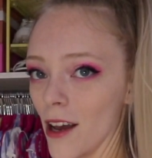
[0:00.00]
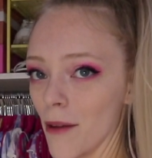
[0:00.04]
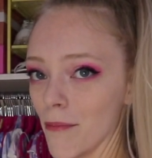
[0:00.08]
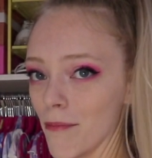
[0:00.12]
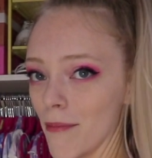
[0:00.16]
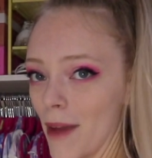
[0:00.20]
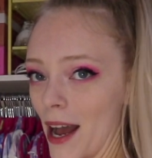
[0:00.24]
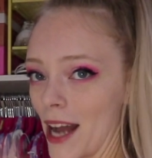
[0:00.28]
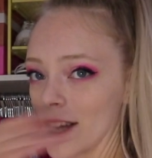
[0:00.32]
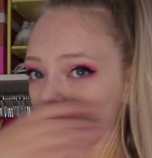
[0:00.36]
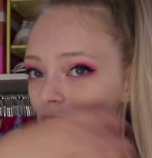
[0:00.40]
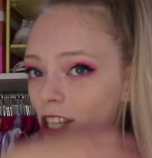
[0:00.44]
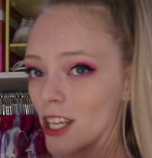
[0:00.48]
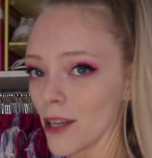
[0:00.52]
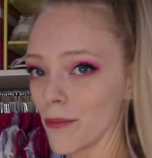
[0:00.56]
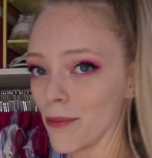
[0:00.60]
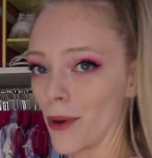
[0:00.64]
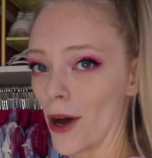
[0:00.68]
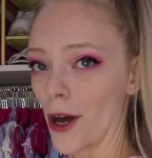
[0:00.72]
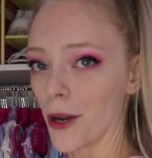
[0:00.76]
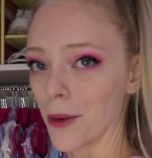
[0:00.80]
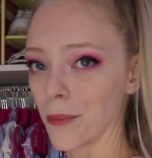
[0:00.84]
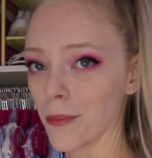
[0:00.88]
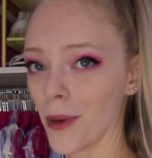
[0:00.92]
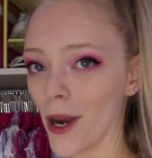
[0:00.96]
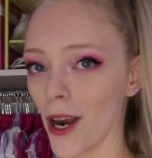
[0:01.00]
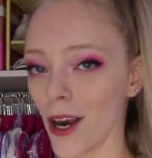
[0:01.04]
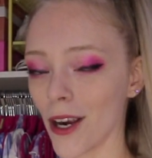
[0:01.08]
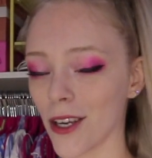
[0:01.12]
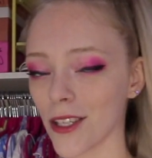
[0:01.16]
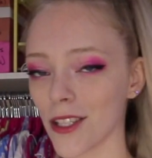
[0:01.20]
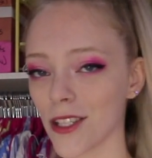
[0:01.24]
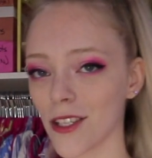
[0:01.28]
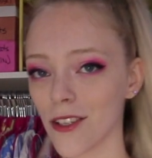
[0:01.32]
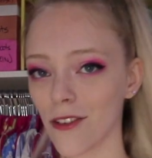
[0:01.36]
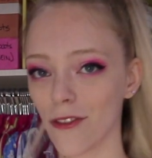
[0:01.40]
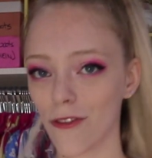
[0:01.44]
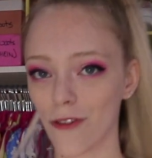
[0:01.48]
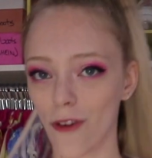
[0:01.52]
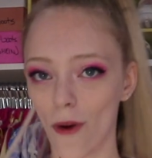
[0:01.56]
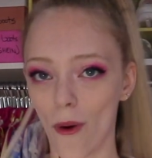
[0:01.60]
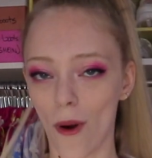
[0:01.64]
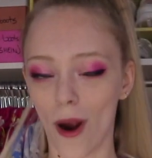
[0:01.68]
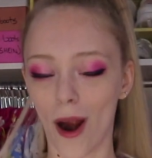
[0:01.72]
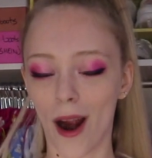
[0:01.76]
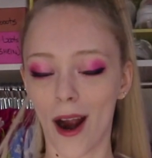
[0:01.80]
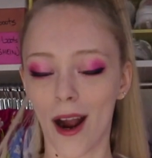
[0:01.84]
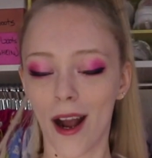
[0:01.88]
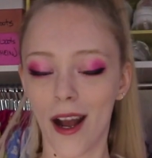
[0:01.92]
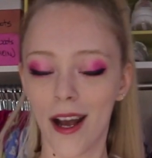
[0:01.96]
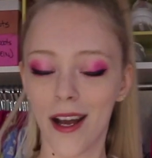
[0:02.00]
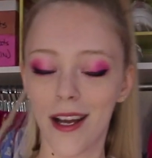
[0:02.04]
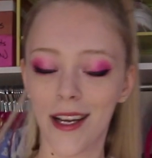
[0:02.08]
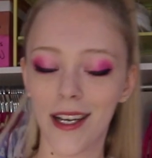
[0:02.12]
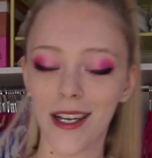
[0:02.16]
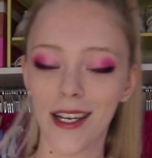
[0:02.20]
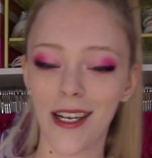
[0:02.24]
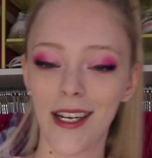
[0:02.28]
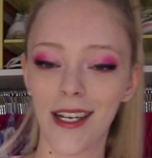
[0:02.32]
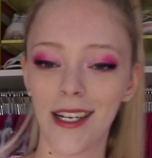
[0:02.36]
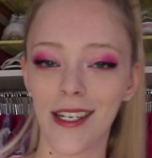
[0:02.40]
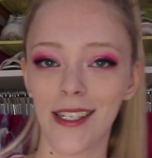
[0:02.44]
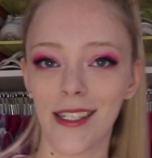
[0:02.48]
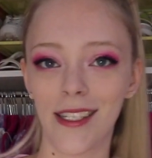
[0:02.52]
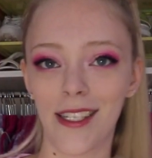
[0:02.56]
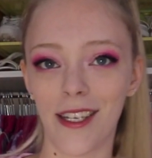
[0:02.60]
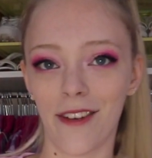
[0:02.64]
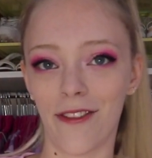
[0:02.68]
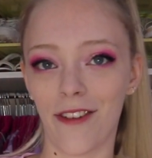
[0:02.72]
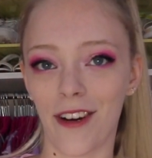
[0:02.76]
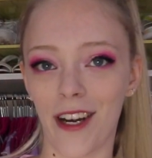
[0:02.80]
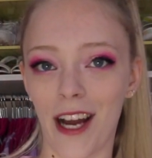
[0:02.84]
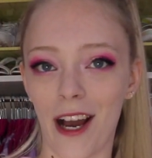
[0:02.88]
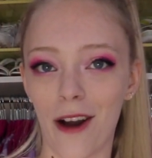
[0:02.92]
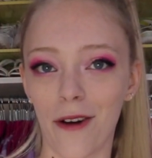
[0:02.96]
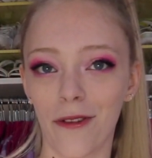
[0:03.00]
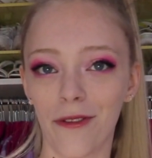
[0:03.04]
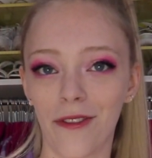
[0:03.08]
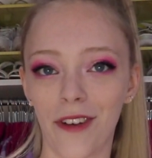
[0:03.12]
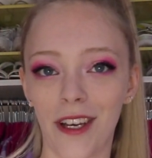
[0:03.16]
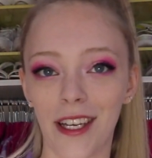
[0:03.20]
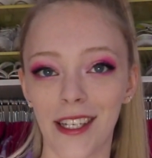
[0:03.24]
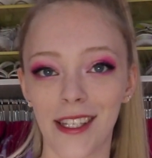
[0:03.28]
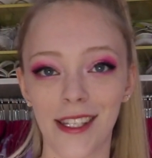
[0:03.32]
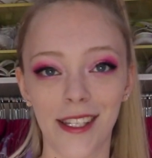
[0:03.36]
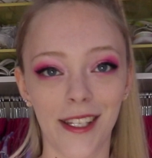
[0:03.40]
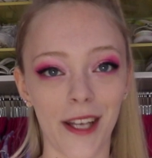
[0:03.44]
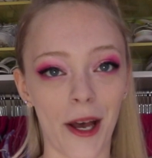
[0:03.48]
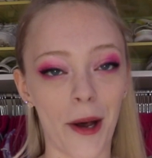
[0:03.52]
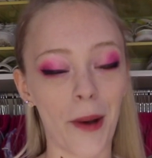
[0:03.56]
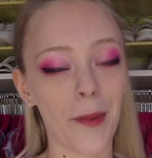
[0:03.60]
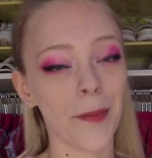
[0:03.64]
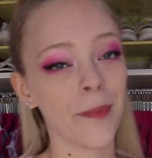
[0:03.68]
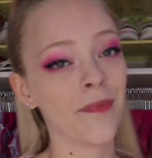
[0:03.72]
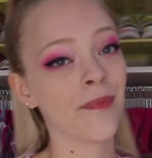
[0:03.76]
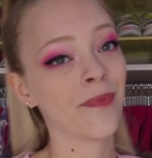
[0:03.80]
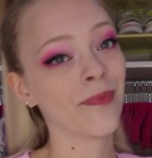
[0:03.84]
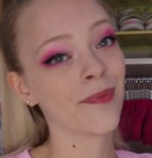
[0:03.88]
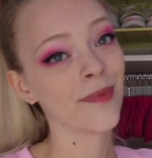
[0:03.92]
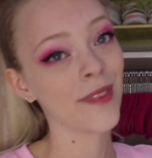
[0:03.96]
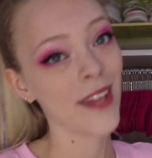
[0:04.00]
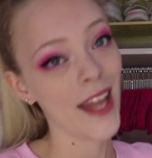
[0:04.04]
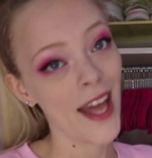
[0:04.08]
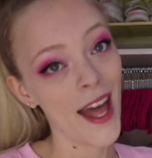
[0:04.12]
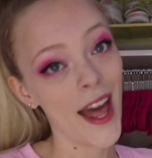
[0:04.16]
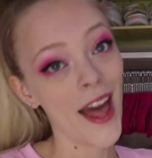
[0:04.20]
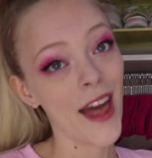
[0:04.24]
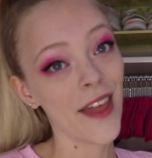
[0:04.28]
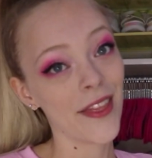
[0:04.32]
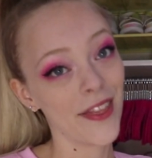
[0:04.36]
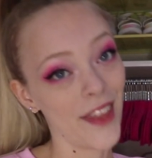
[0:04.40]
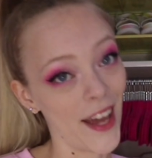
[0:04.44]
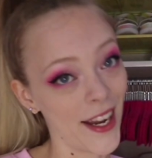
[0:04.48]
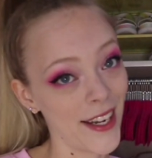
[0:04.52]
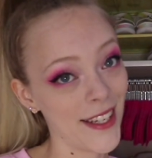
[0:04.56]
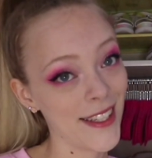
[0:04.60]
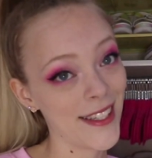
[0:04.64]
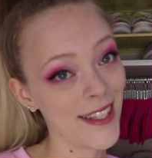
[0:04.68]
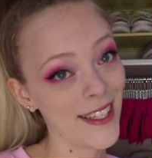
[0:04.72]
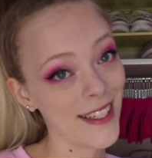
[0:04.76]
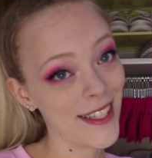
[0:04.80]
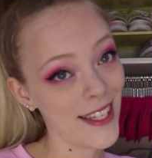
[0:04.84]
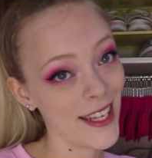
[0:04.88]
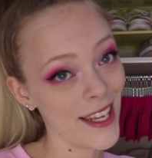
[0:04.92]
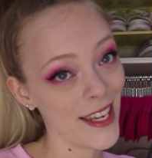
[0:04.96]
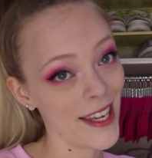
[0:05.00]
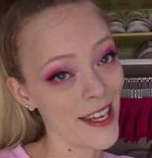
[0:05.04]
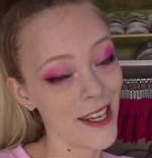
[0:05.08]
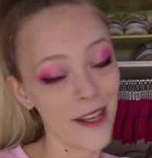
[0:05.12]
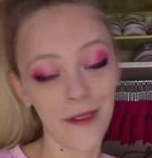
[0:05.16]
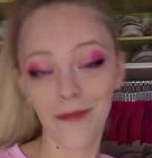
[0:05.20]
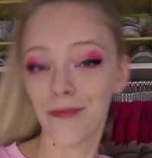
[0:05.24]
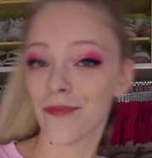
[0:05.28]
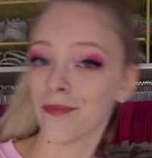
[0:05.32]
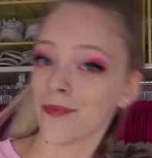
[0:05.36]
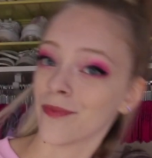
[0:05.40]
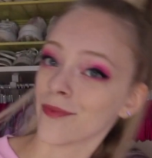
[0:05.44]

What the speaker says: matching bottom parts for different outfits. So that is the tea.